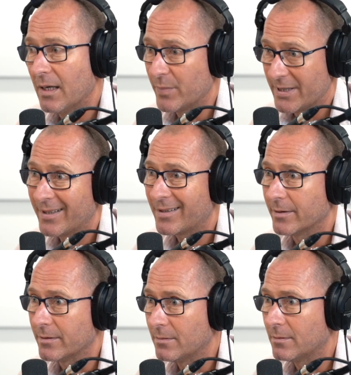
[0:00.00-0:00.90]
and
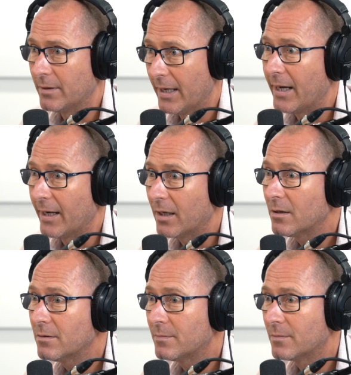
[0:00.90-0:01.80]
particularly
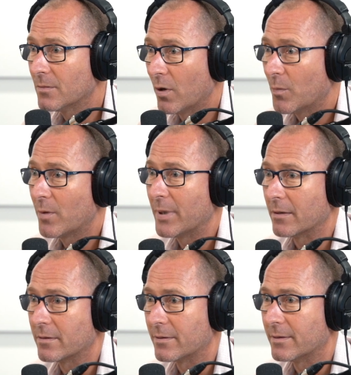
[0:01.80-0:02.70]
now, like my
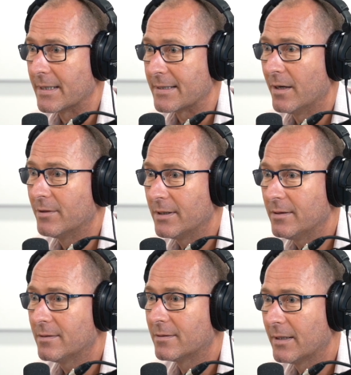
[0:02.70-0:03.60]
parents are in their
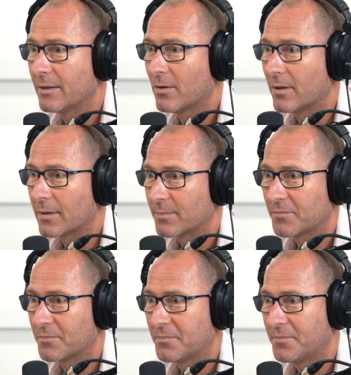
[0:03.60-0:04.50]
seventies, and they're like,
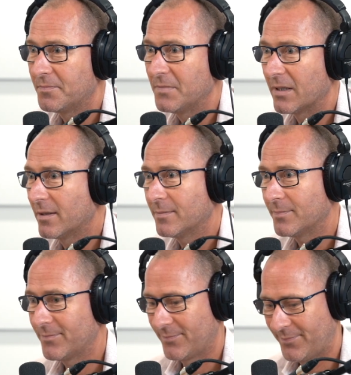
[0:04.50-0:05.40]
you know,
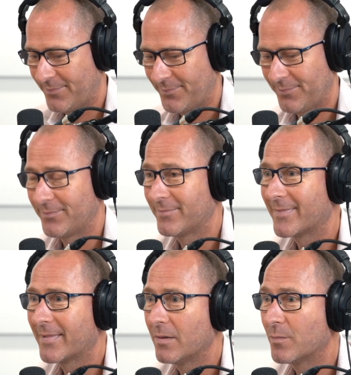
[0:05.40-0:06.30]

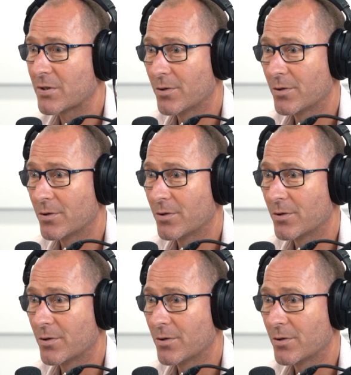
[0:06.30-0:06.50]
my